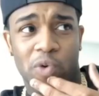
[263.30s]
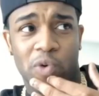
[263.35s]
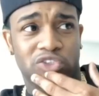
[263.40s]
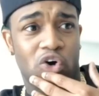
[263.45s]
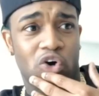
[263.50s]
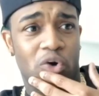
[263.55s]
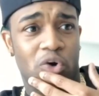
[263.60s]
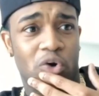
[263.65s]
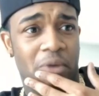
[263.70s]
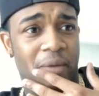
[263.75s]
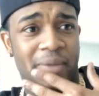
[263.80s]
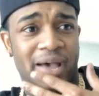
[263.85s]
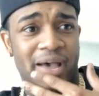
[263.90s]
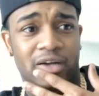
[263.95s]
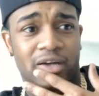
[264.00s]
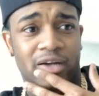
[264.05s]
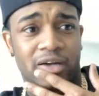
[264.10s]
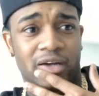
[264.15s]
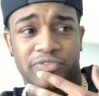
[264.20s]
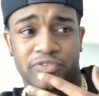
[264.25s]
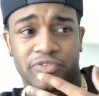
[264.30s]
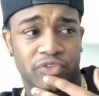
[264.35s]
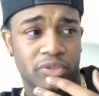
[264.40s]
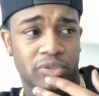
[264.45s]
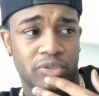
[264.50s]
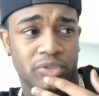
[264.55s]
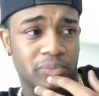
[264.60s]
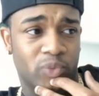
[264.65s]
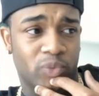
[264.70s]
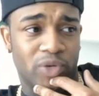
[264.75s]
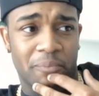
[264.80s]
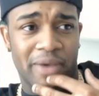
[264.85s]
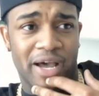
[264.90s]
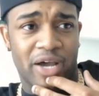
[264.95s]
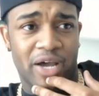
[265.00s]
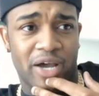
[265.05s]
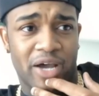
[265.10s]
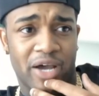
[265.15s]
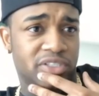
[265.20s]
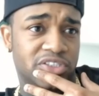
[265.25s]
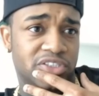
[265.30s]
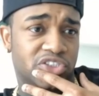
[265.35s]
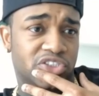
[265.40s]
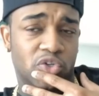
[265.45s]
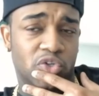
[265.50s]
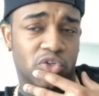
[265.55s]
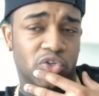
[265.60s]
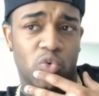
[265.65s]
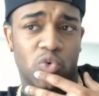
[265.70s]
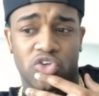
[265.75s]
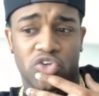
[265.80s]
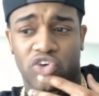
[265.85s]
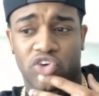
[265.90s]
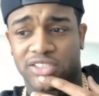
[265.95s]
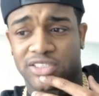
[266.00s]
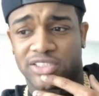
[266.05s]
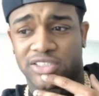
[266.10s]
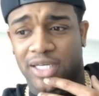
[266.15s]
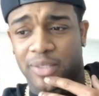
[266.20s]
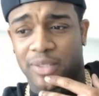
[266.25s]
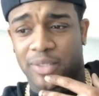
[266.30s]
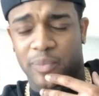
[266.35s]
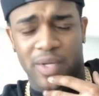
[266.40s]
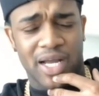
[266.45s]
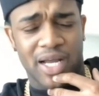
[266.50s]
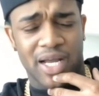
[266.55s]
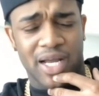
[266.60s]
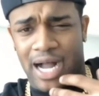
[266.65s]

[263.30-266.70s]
You watch all my battles, even from when I battled in the jungle and grind time.